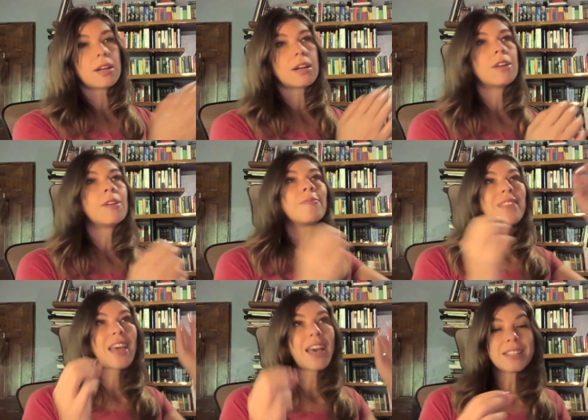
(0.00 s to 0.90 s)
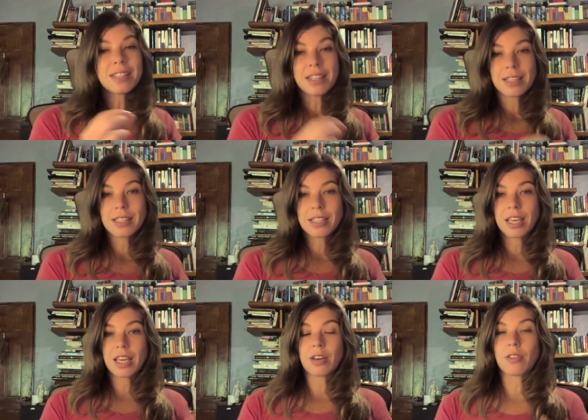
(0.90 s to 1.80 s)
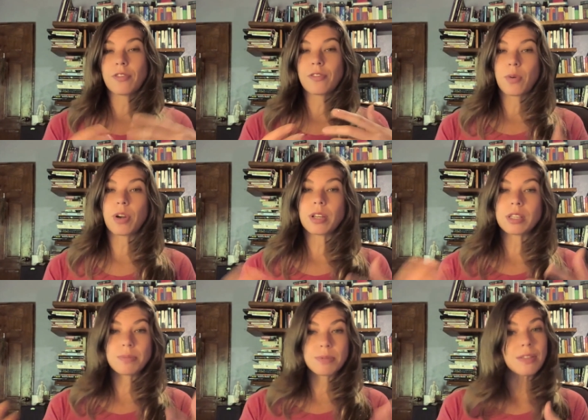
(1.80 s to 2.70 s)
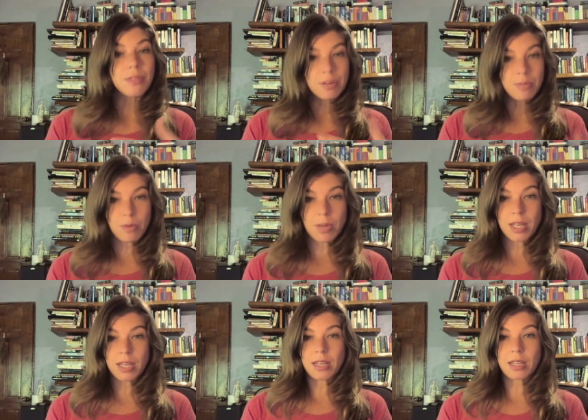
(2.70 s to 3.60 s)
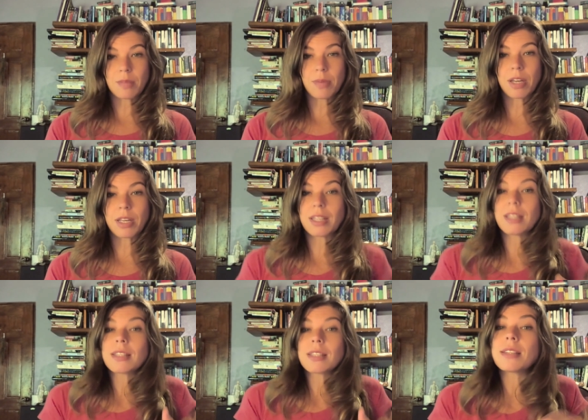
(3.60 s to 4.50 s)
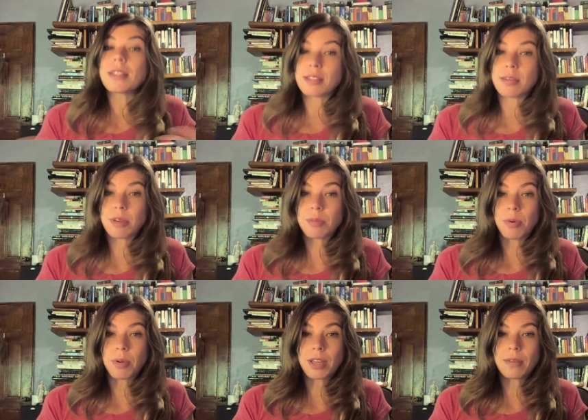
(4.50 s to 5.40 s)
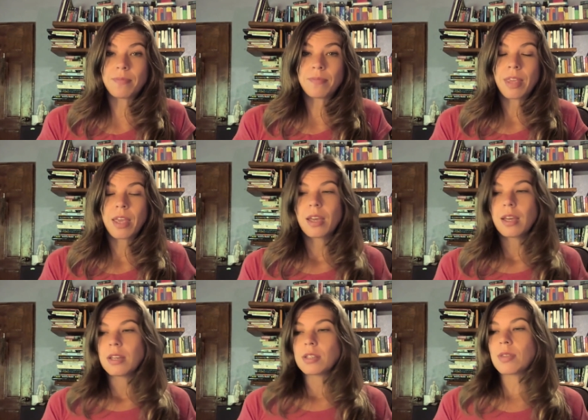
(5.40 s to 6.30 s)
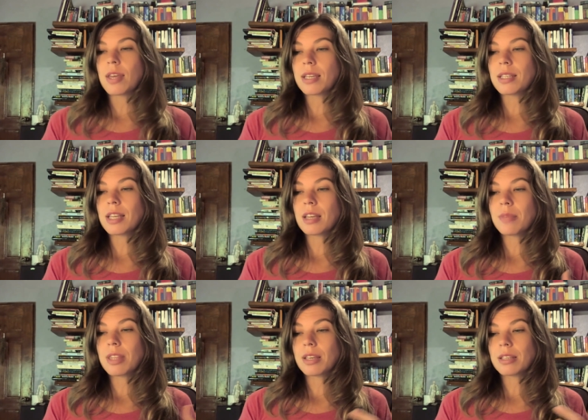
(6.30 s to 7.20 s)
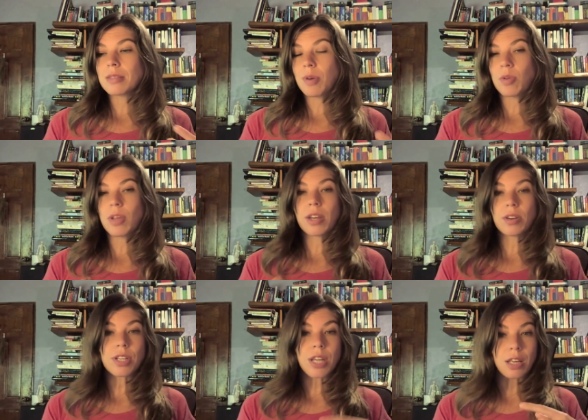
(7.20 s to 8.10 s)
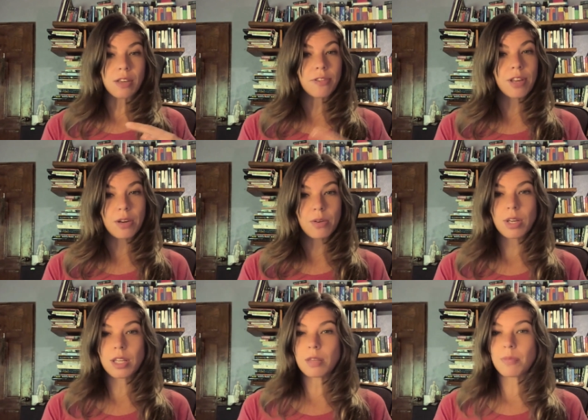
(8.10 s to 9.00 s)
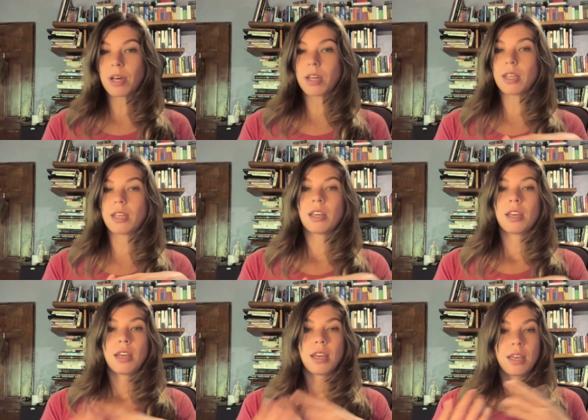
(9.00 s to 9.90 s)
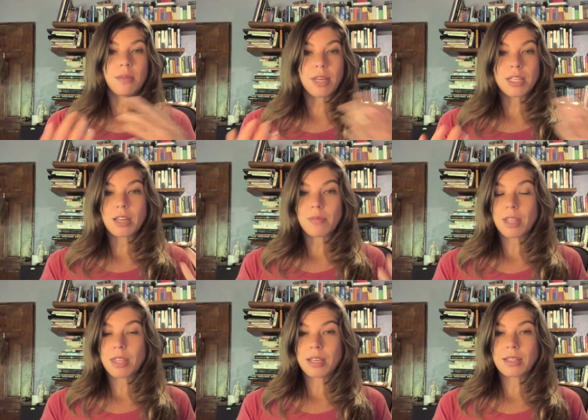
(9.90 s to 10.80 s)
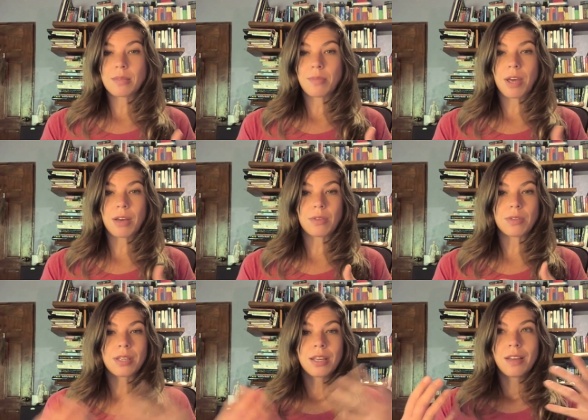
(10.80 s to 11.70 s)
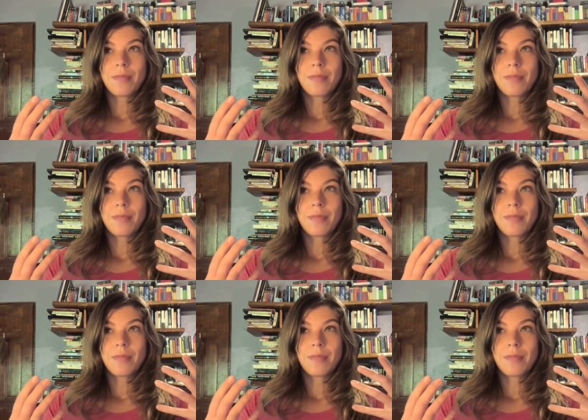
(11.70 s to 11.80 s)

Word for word: here as an indicator for a specific meridian in the body, in this case, the stomach meridian. So that can tell me things about energetic flow in the body. It might tell me things about